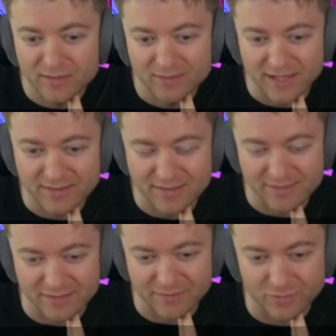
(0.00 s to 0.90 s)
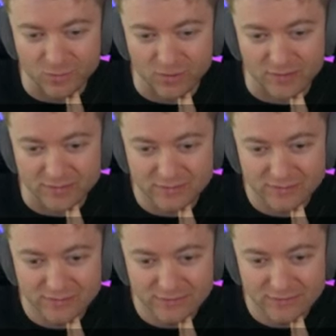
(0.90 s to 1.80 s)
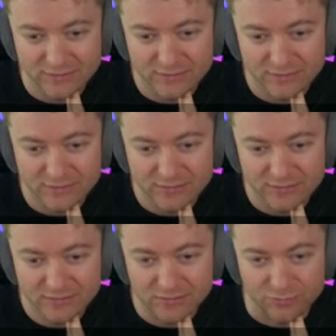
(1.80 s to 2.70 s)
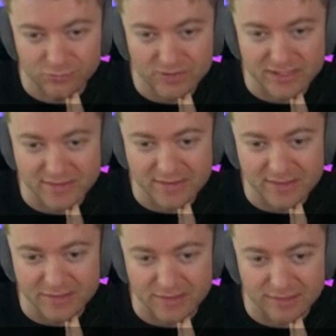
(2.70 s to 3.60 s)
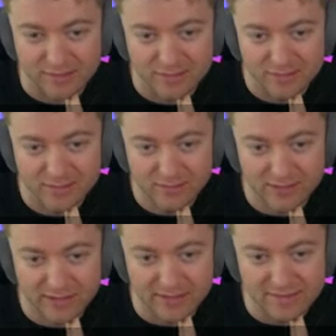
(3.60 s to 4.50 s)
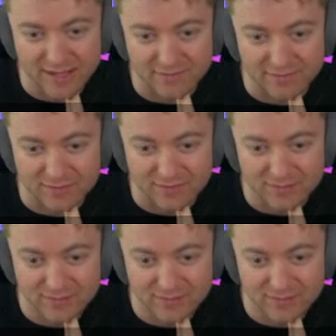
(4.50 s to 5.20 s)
knight takes f4, rook takes here, king e7.